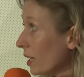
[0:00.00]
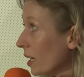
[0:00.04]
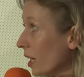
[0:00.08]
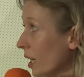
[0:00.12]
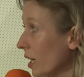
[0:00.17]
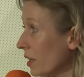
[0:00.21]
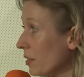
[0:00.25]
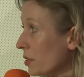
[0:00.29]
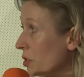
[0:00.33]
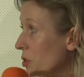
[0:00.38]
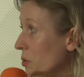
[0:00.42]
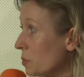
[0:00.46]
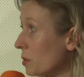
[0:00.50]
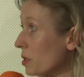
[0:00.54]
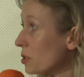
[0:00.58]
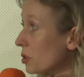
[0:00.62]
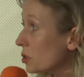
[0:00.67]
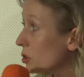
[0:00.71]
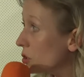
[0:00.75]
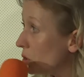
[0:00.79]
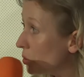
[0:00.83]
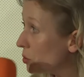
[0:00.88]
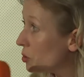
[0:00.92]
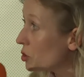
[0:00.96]
And this was a
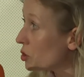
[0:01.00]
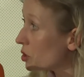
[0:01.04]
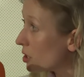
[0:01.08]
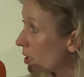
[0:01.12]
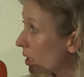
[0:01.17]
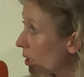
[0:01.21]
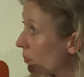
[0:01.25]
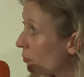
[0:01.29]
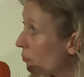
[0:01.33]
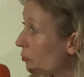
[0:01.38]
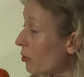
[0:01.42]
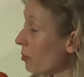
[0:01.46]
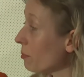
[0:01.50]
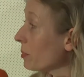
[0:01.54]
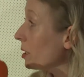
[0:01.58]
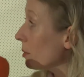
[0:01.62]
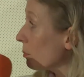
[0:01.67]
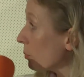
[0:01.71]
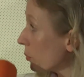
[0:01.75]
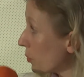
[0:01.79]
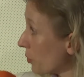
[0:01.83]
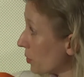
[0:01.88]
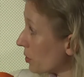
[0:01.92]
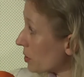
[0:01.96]
huge step for me in
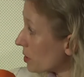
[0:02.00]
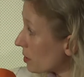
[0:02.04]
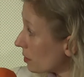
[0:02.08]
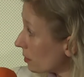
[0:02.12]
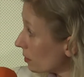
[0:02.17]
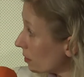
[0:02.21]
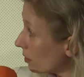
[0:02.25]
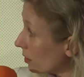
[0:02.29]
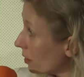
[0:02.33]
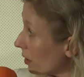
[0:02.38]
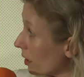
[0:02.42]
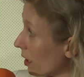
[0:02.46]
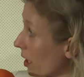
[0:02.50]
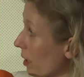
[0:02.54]
person,